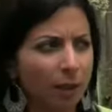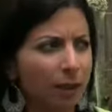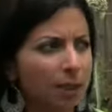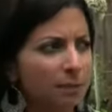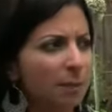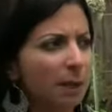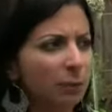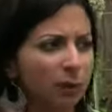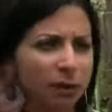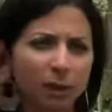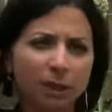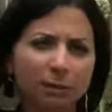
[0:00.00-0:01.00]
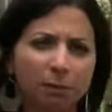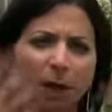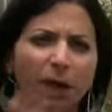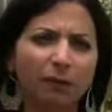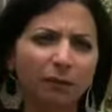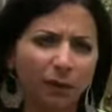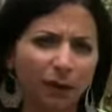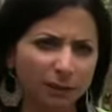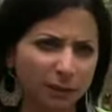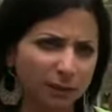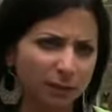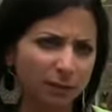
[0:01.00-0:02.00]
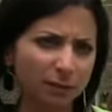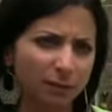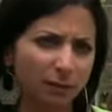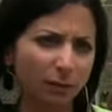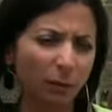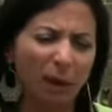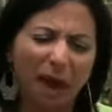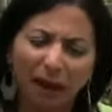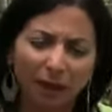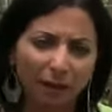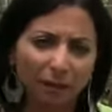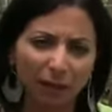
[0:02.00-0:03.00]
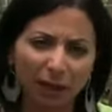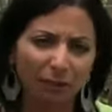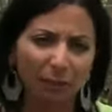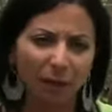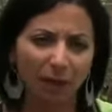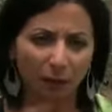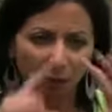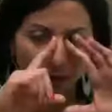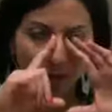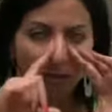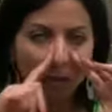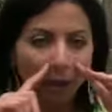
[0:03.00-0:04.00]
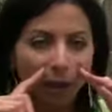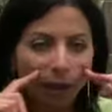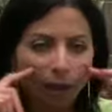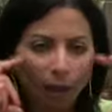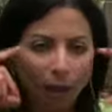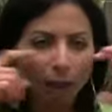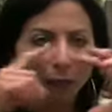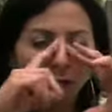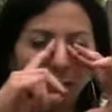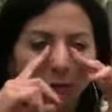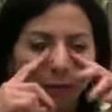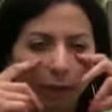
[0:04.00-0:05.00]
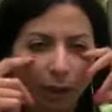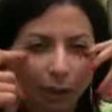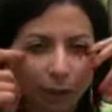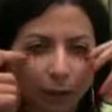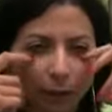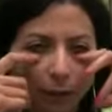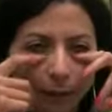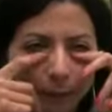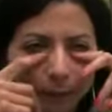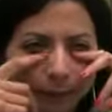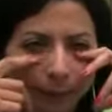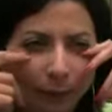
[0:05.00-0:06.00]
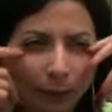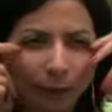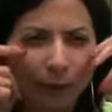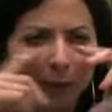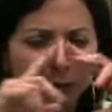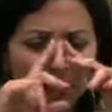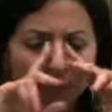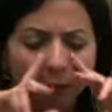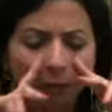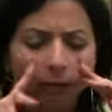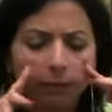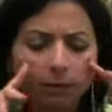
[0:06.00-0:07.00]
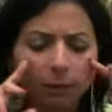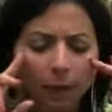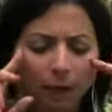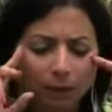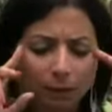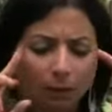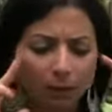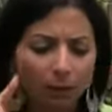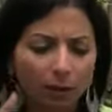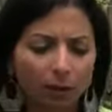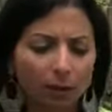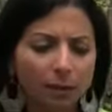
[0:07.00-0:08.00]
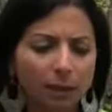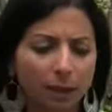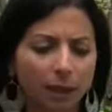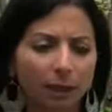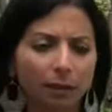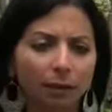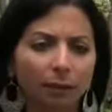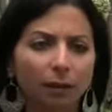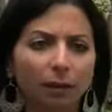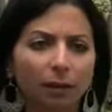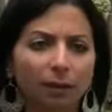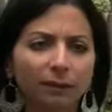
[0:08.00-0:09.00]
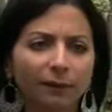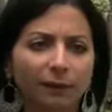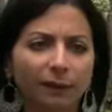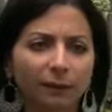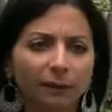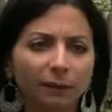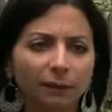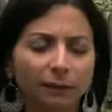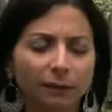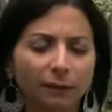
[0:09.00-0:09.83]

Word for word: these men with these black faces, you know, black, really black, with this, how do you call here the, the circles, the black circles, and these faces.